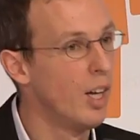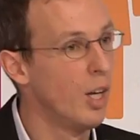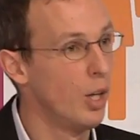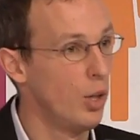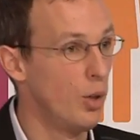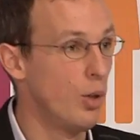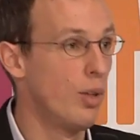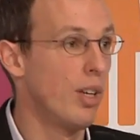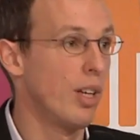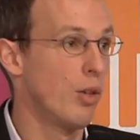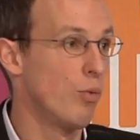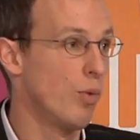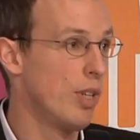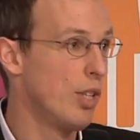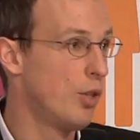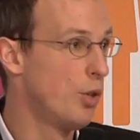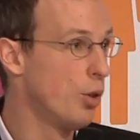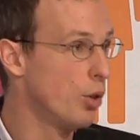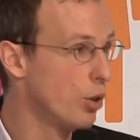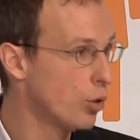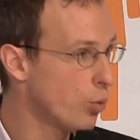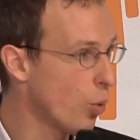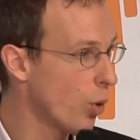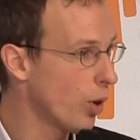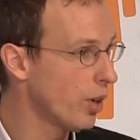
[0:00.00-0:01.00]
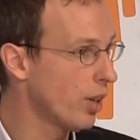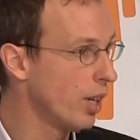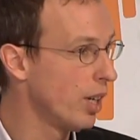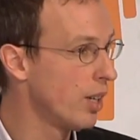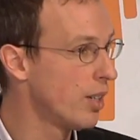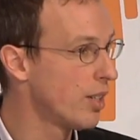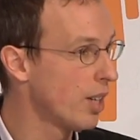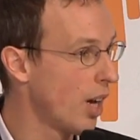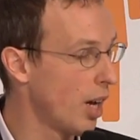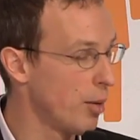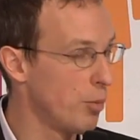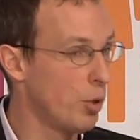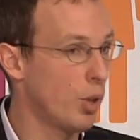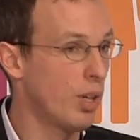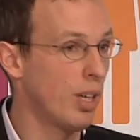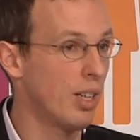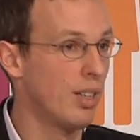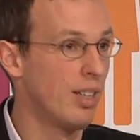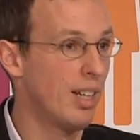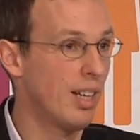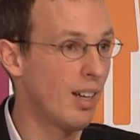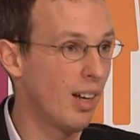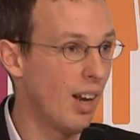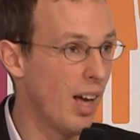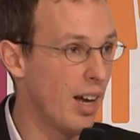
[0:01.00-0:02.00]
You can reduce working time, you can
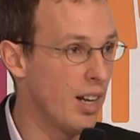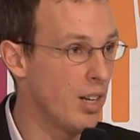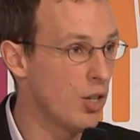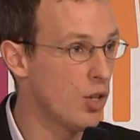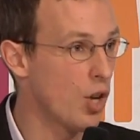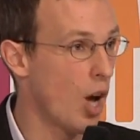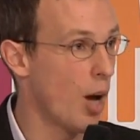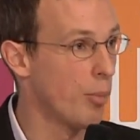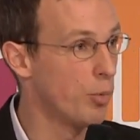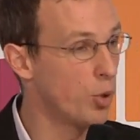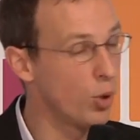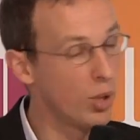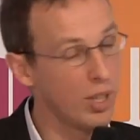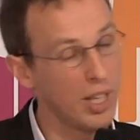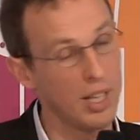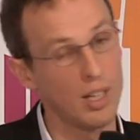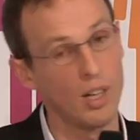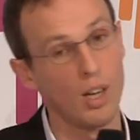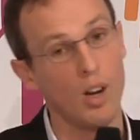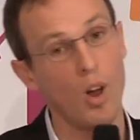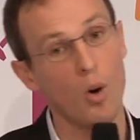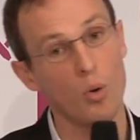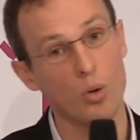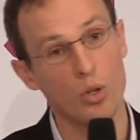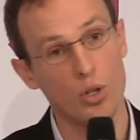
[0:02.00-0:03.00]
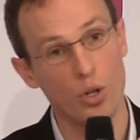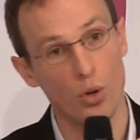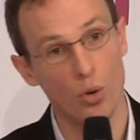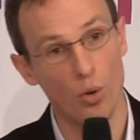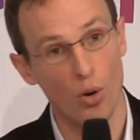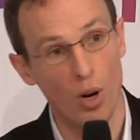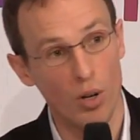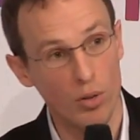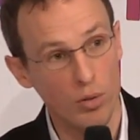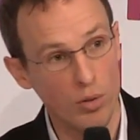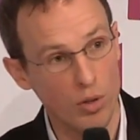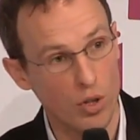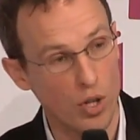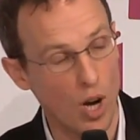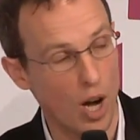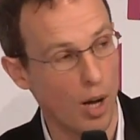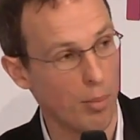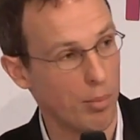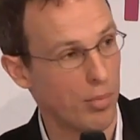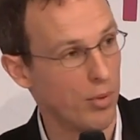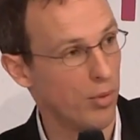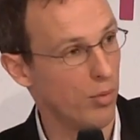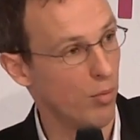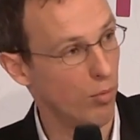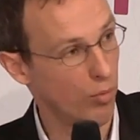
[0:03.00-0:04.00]
decline jobs, you can launch your own
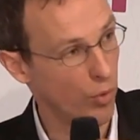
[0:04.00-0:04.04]
job,